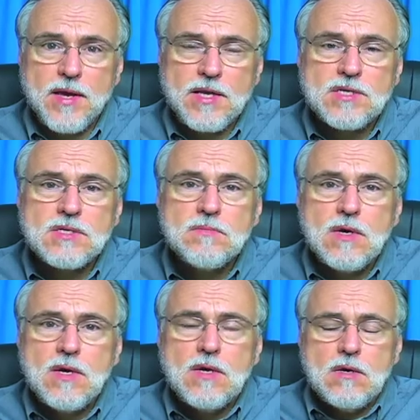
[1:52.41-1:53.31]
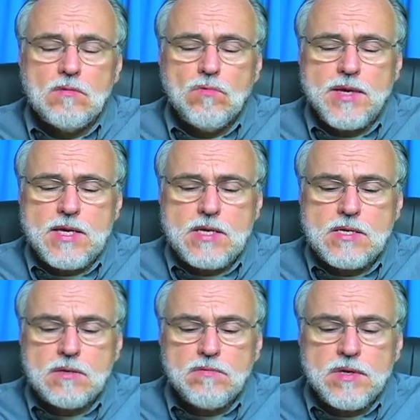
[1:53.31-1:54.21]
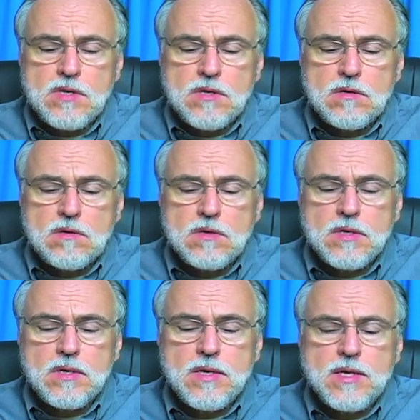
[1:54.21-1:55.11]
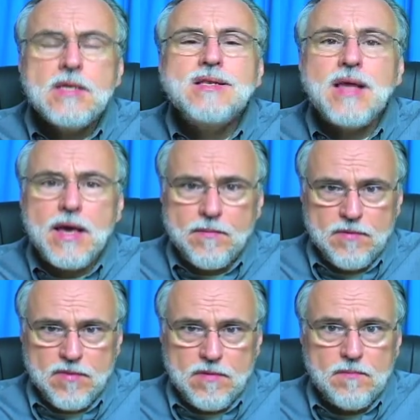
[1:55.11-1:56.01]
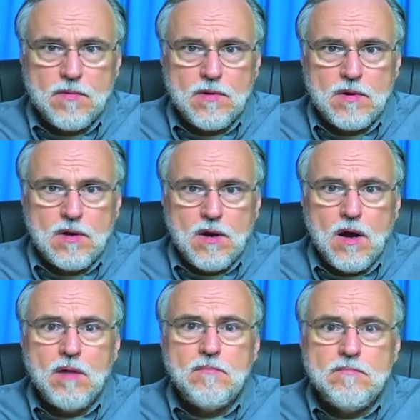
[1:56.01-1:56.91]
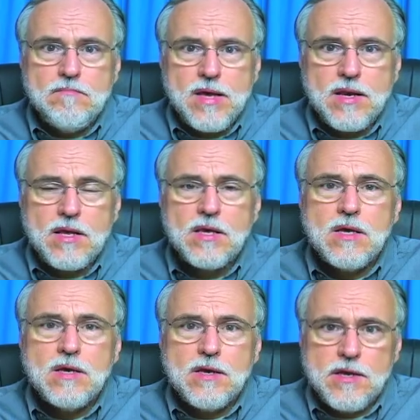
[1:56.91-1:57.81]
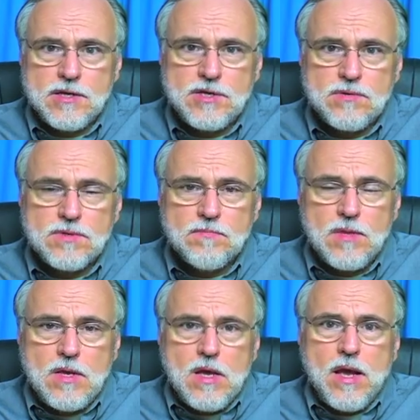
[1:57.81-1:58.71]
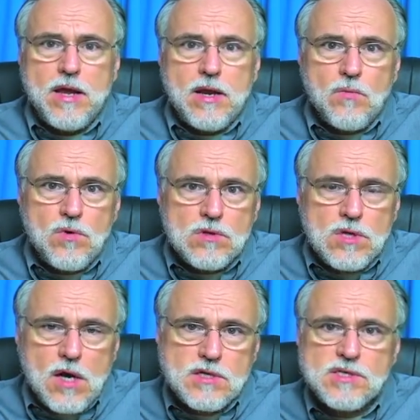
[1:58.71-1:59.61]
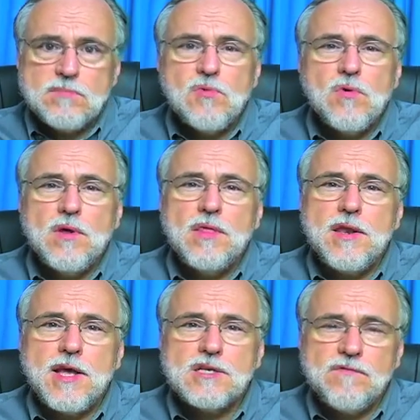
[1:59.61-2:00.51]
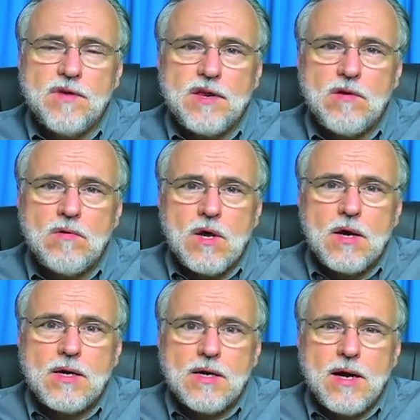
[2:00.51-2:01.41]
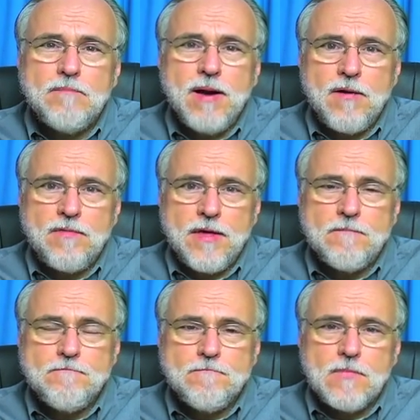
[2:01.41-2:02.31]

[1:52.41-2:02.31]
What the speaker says: pages. We deal in depth on many issues, and we'll talk some more in the next video about them.